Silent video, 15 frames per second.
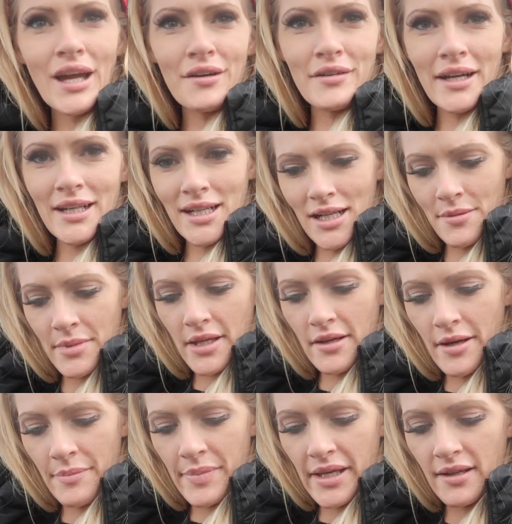All right, I'm
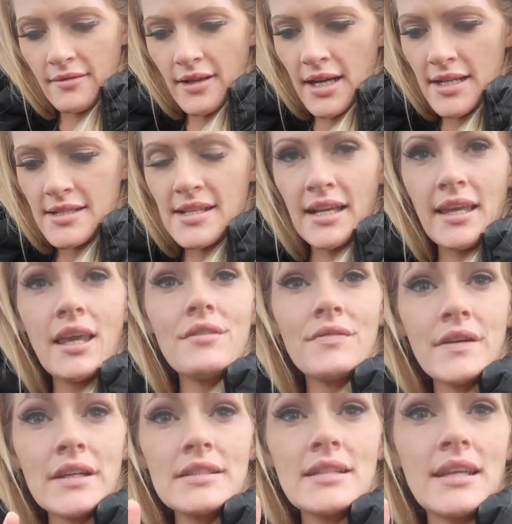here at Big Lots. I can't
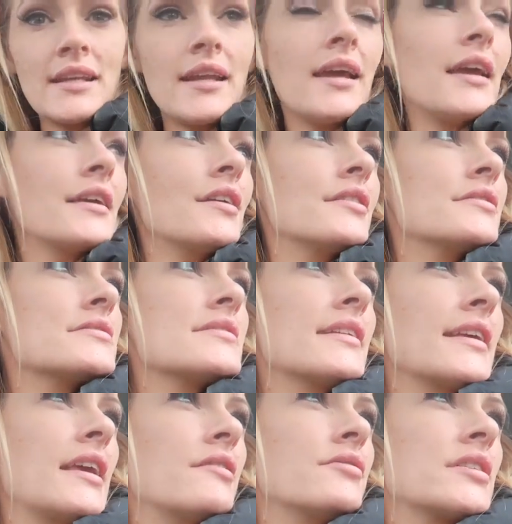forget to get hangers
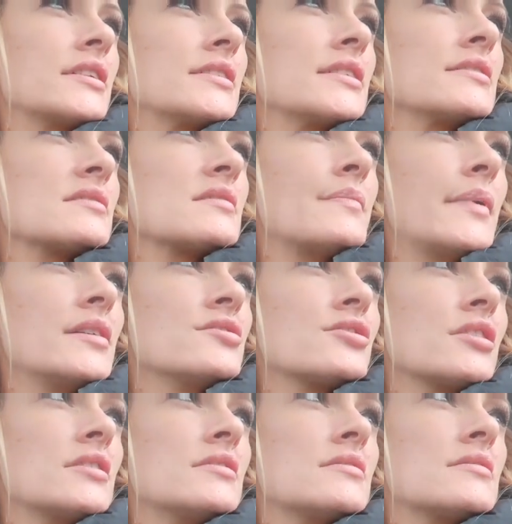and I can't forget to get
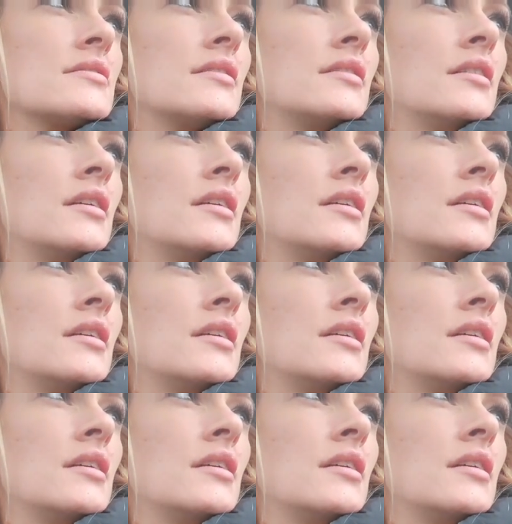sponges.